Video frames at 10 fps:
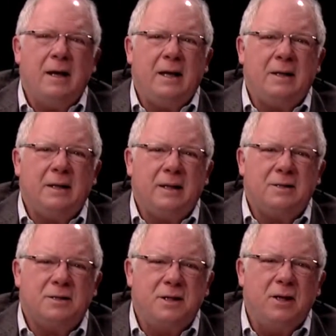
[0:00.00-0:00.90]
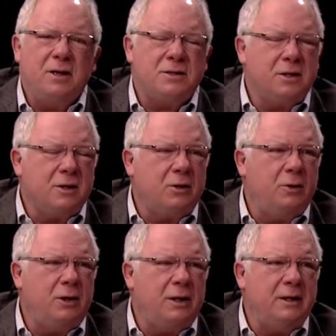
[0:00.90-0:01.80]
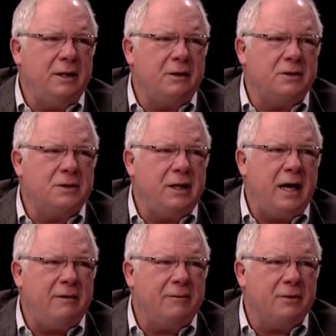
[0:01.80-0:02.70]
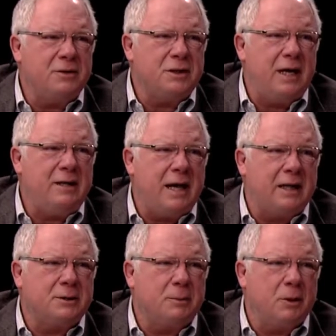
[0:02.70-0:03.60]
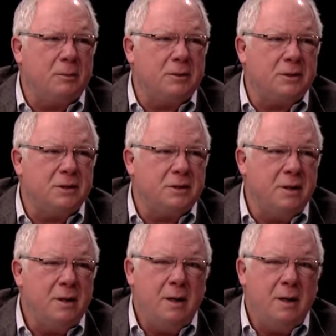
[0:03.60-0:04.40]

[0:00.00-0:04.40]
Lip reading: It still is included in their estate for estate tax purposes,